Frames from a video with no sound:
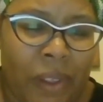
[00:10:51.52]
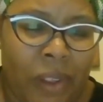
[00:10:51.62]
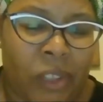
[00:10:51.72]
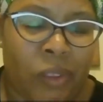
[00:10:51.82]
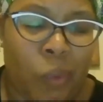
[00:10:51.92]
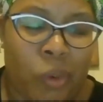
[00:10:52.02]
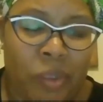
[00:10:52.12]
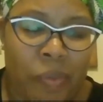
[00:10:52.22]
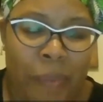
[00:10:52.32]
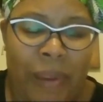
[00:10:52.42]
Let the words
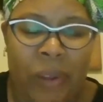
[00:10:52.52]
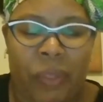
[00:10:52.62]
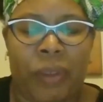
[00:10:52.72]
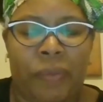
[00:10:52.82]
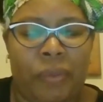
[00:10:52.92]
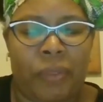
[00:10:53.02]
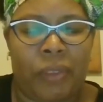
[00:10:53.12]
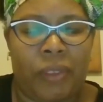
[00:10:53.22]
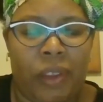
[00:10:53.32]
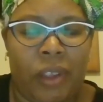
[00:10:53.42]
of my mouth
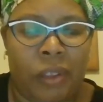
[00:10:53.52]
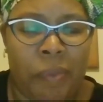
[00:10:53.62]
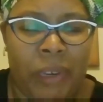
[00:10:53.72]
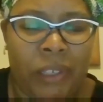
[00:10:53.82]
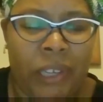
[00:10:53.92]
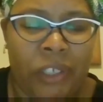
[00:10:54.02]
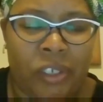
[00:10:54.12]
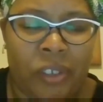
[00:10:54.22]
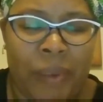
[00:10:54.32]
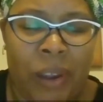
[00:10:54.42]
and the
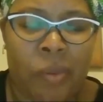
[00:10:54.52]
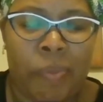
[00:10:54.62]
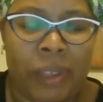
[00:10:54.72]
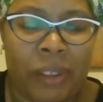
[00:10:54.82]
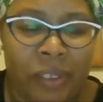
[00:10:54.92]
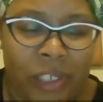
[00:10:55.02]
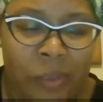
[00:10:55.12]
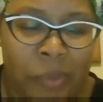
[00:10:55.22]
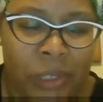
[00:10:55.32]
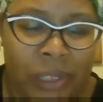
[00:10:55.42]
meditation of my heart be
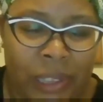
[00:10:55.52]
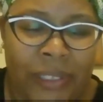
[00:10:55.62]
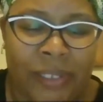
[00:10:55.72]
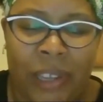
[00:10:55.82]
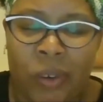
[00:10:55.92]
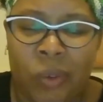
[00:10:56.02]
acceptable in thy sight,